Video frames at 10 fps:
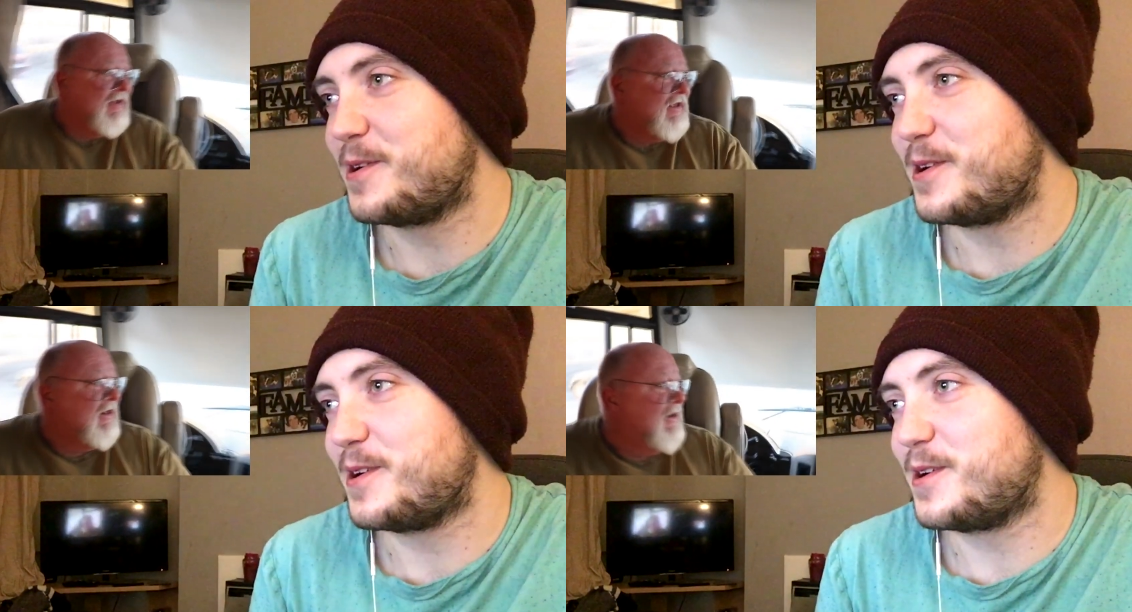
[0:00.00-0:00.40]

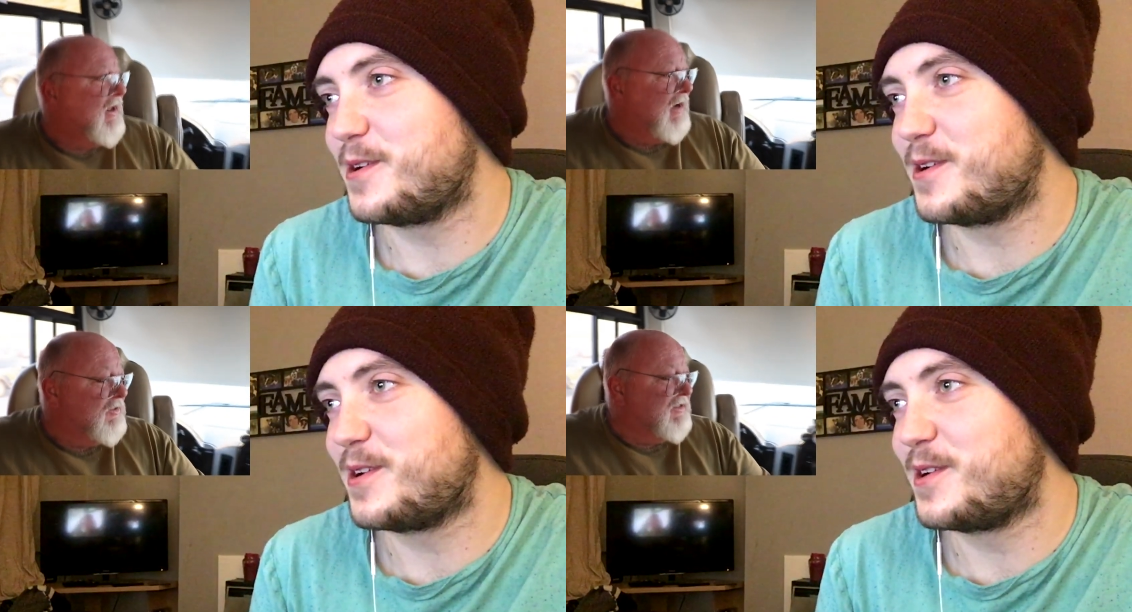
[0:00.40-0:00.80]
Speaker 1: And
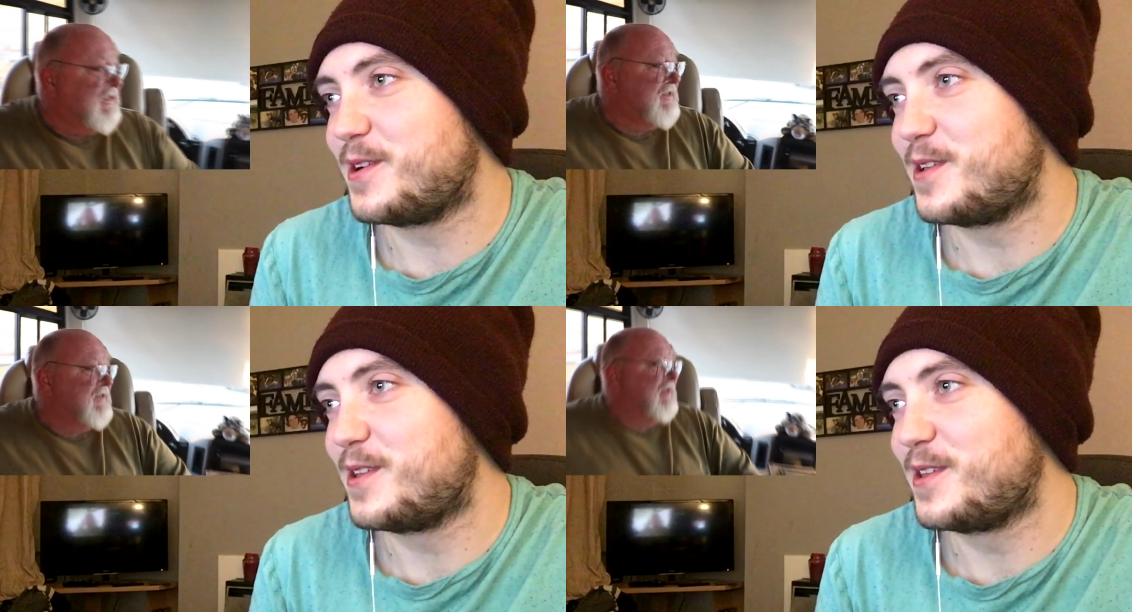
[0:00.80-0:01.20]
I was
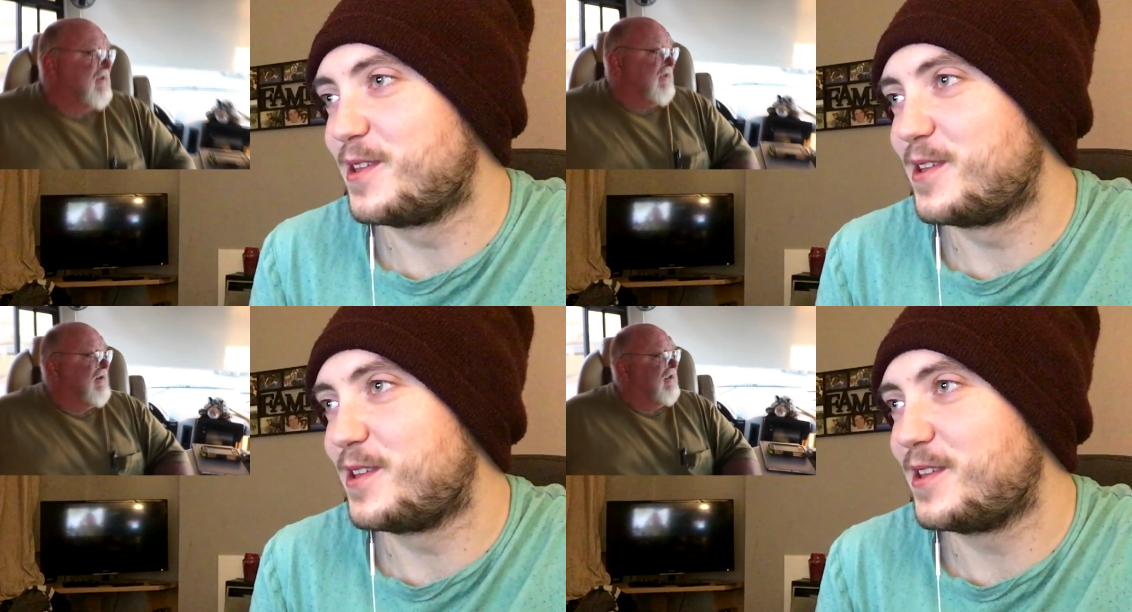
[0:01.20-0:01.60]
teasing,
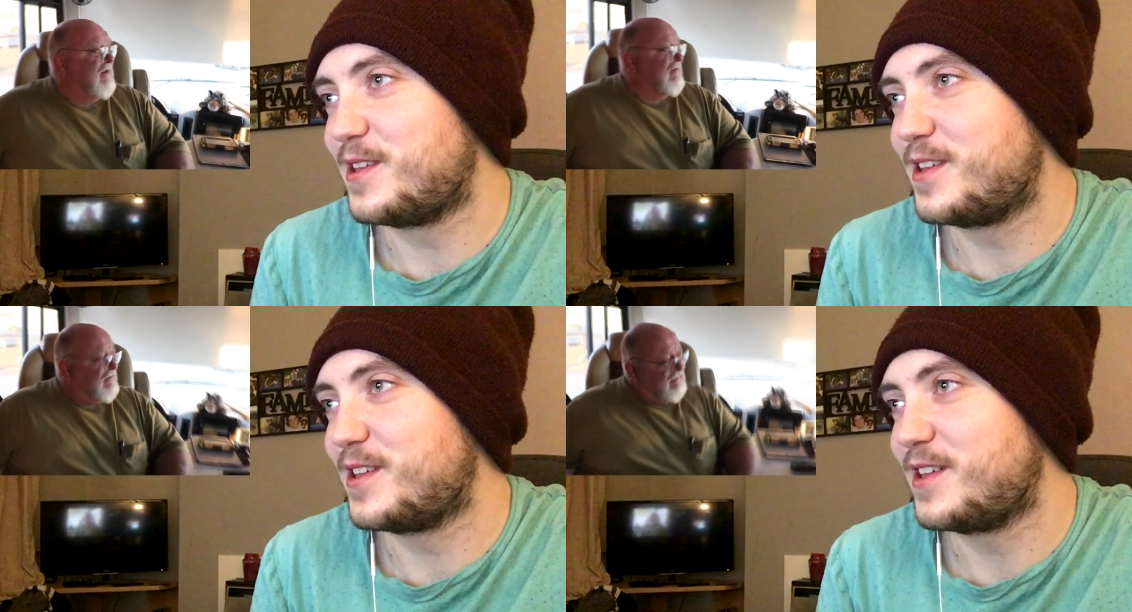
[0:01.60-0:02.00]

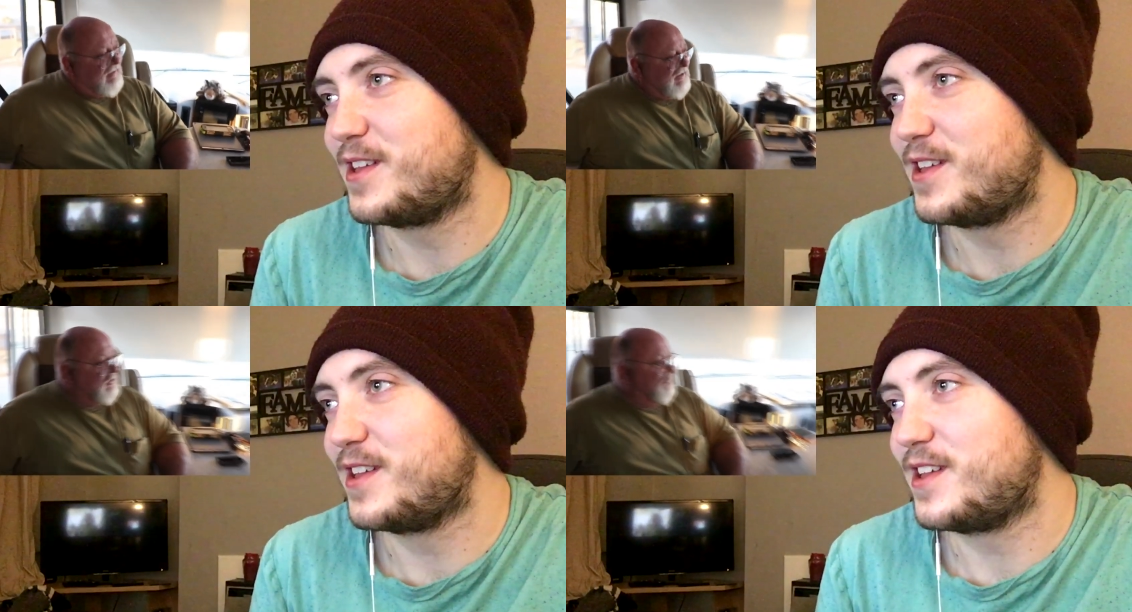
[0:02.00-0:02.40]
and
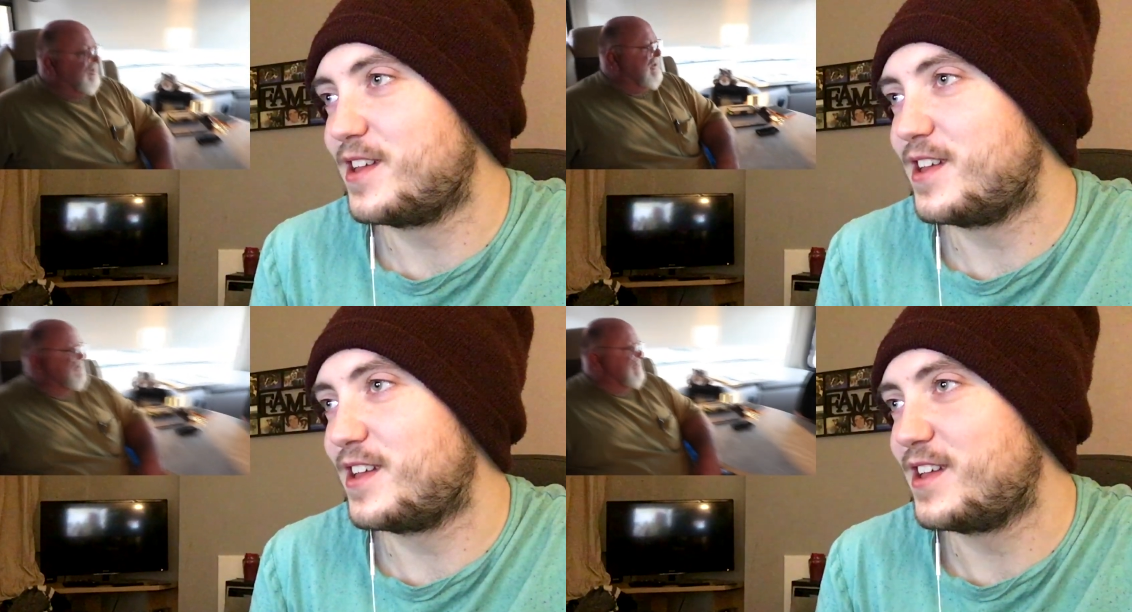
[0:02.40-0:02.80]
I told Ray,